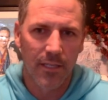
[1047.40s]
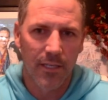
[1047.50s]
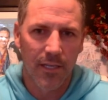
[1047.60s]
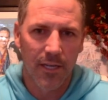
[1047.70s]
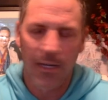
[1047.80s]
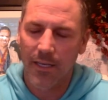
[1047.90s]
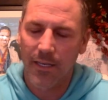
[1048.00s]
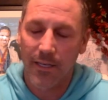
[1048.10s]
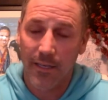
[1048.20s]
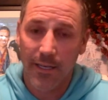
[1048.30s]
that
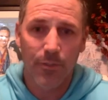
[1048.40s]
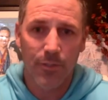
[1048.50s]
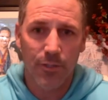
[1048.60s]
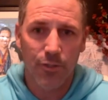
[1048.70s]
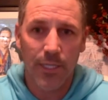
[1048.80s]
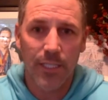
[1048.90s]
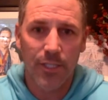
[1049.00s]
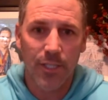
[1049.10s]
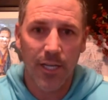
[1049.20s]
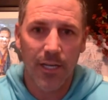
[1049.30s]
was a
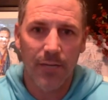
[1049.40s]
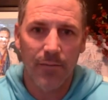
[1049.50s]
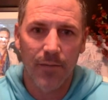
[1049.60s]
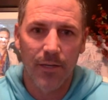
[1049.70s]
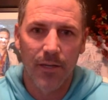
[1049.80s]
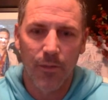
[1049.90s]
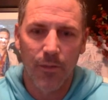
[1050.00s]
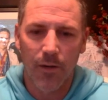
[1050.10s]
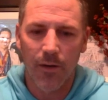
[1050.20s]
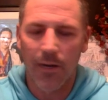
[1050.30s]
strange time
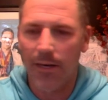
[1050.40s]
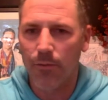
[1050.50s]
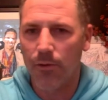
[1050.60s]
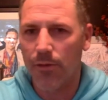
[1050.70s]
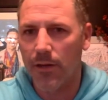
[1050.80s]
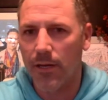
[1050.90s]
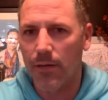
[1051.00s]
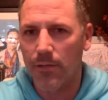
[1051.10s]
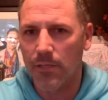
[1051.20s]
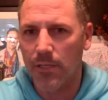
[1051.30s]
where I never thought I
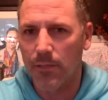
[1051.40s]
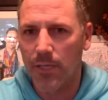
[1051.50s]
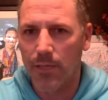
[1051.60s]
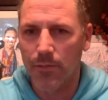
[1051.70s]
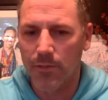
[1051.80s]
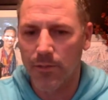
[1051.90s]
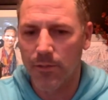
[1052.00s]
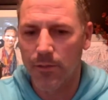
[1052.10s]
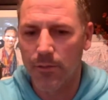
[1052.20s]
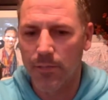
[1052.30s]
was going to be able
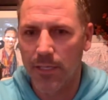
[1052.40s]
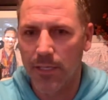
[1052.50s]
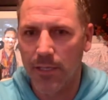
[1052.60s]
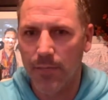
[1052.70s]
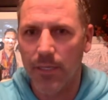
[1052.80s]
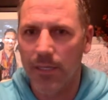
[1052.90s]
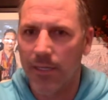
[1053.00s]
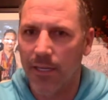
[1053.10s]
to be an Olympian.